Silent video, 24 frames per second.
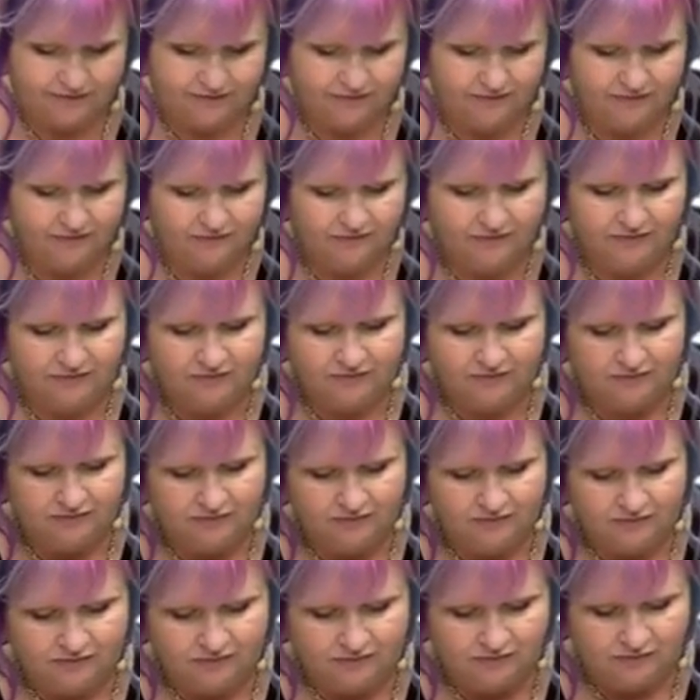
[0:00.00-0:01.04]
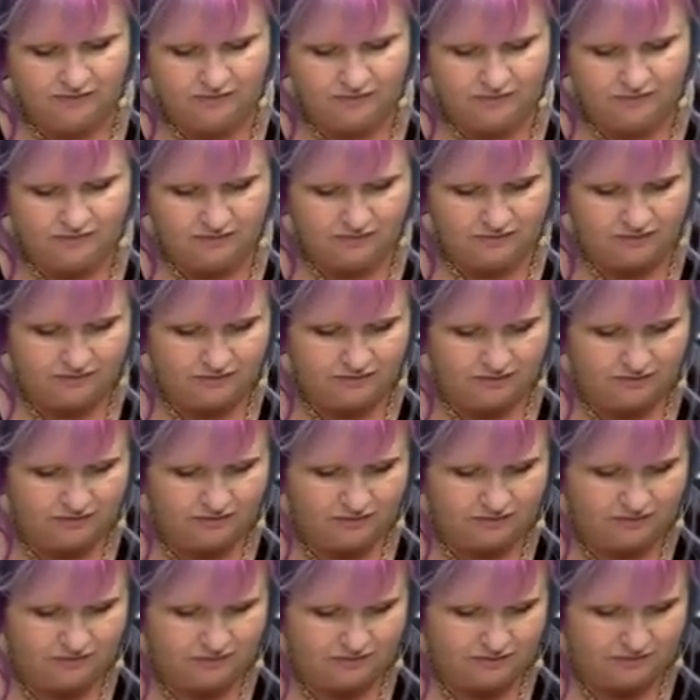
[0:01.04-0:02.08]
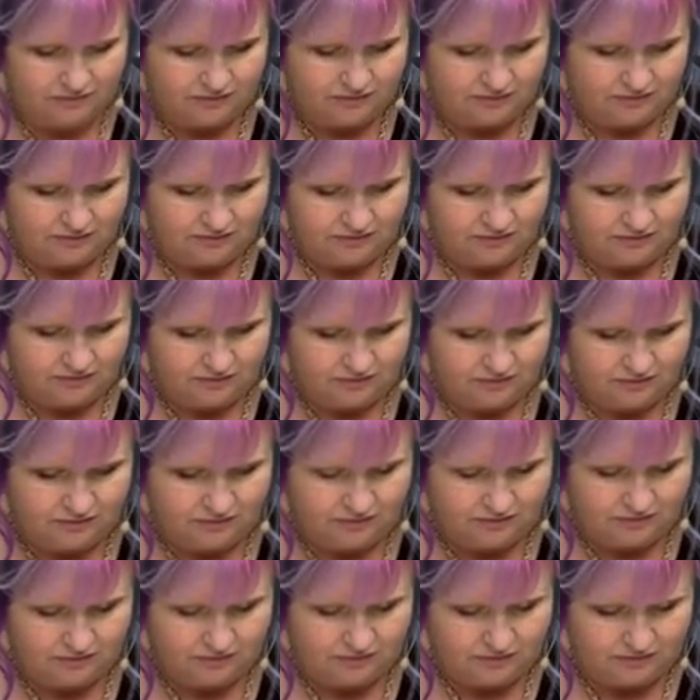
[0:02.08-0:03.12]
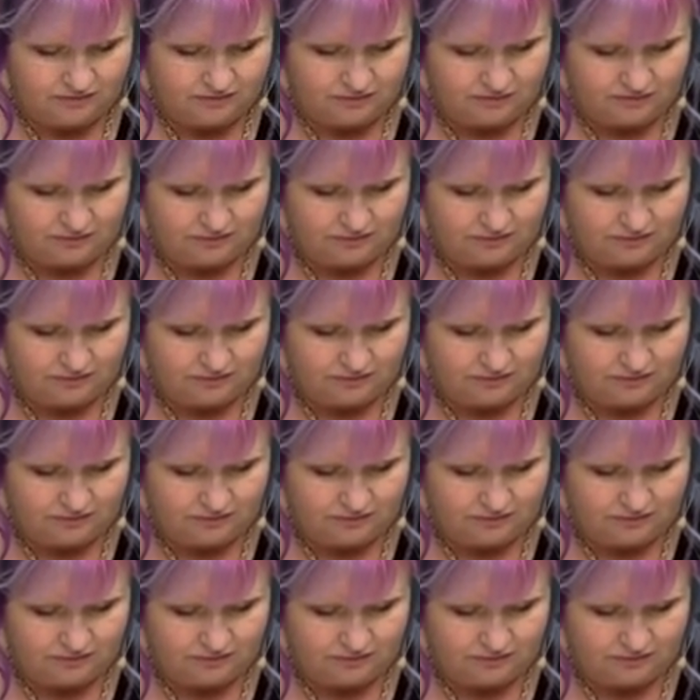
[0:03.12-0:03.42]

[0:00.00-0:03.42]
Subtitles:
No one is speaking in this clip.